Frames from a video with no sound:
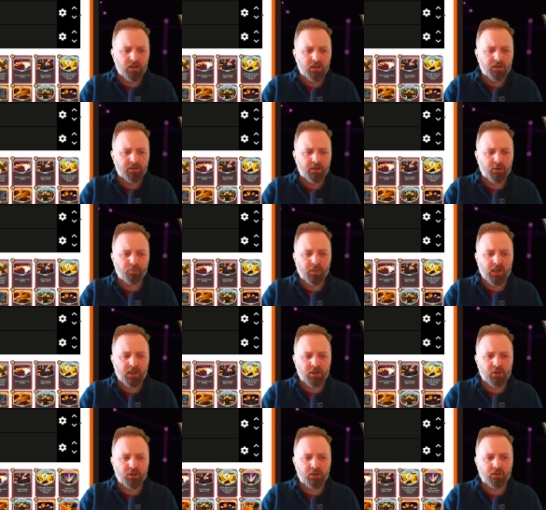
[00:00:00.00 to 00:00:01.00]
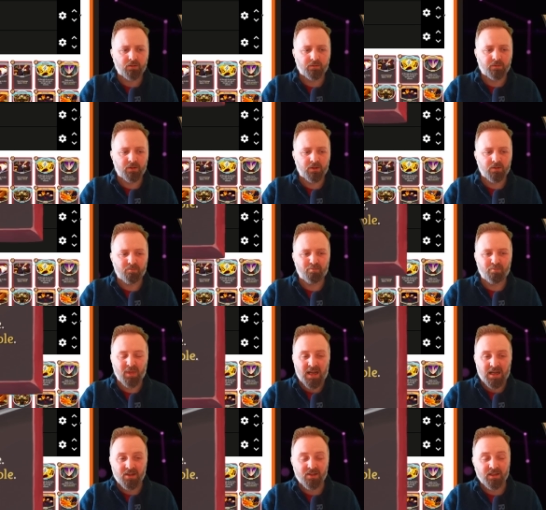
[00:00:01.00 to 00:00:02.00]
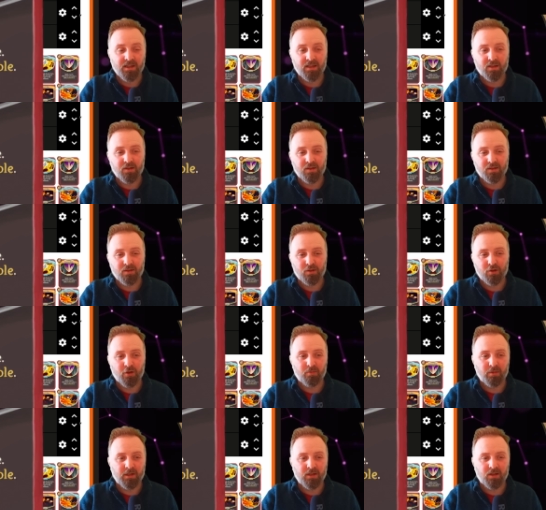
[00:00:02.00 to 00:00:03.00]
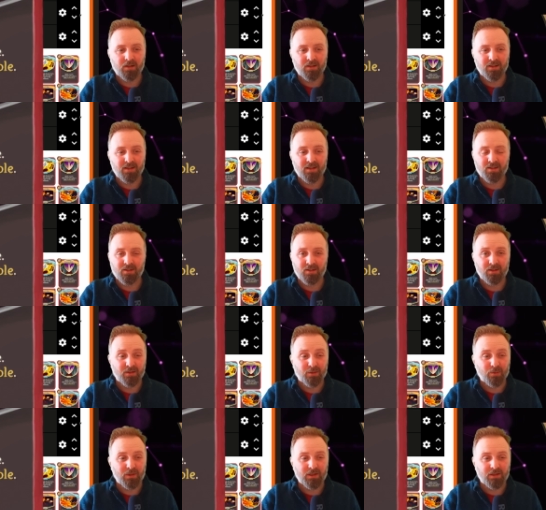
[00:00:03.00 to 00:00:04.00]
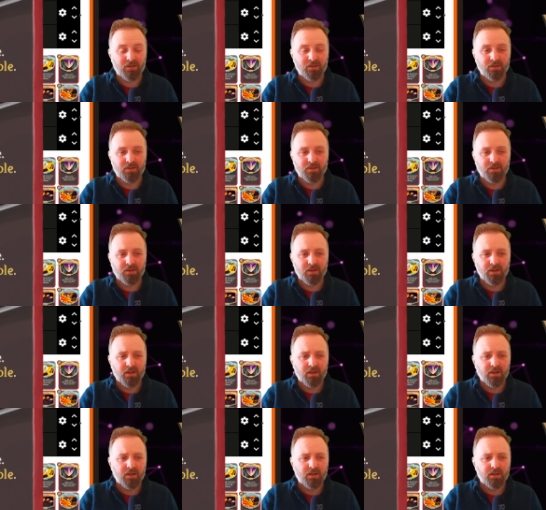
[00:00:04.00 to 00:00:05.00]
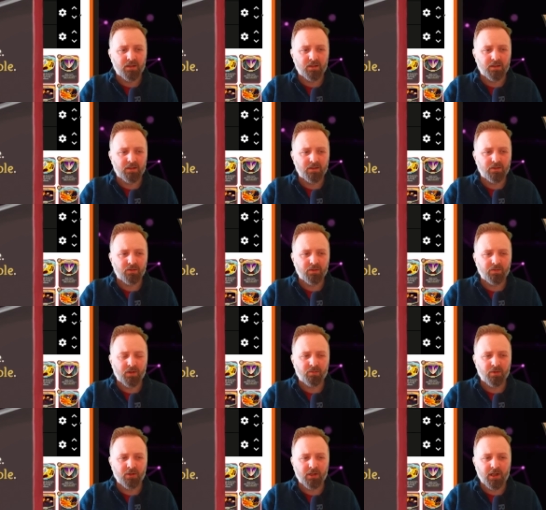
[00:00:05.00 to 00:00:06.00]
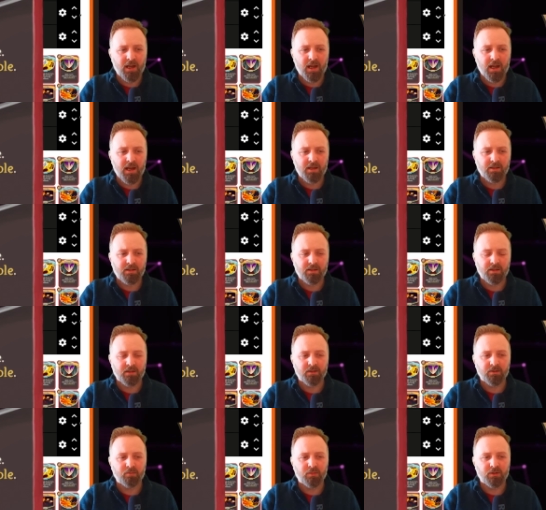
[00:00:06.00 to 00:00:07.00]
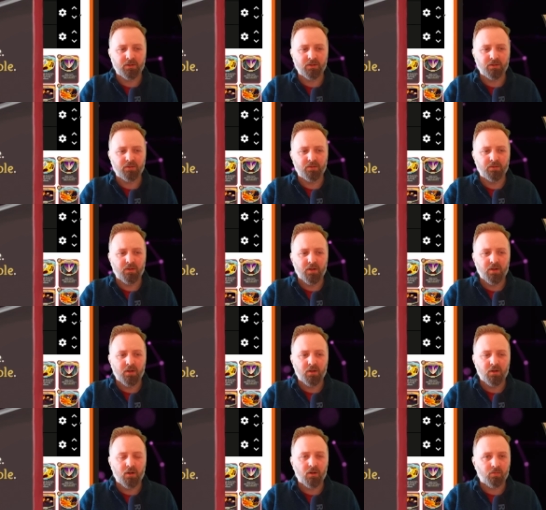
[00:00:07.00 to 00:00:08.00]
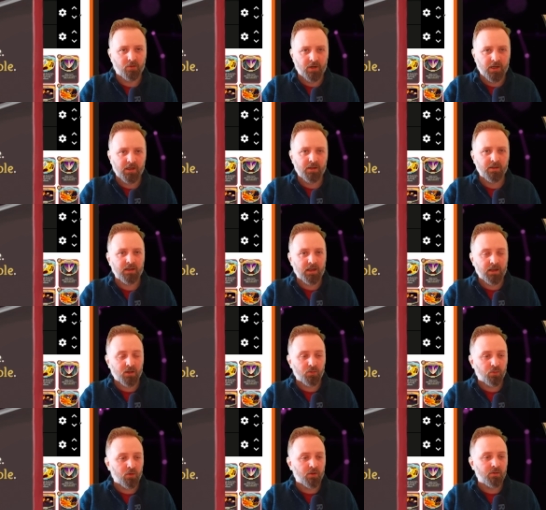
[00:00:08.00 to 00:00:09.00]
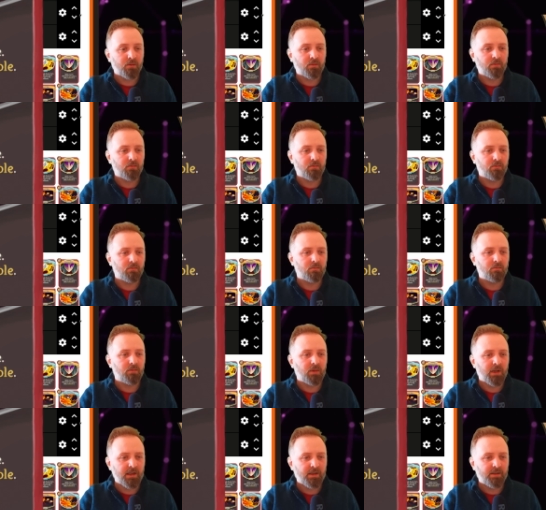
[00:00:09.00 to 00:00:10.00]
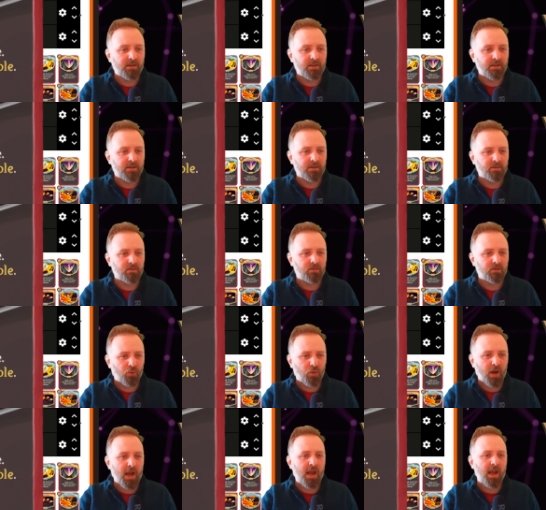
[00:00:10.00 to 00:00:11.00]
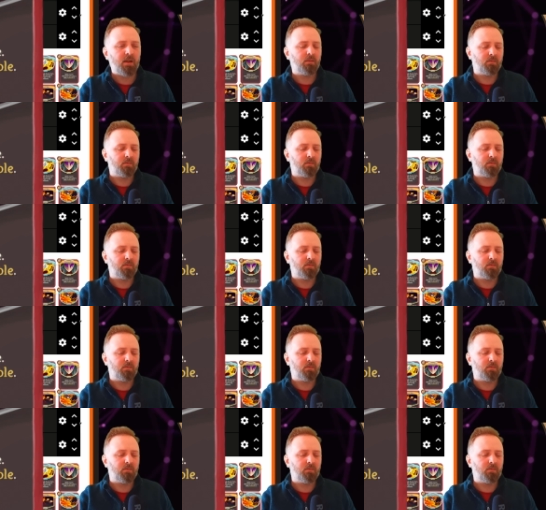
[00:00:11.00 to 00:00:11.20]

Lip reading: Now Bash, for a base deck common card, I'd say it's quite good. Don't know if I'd put it at A tier, but upgraded, Act 1, A tier, low A.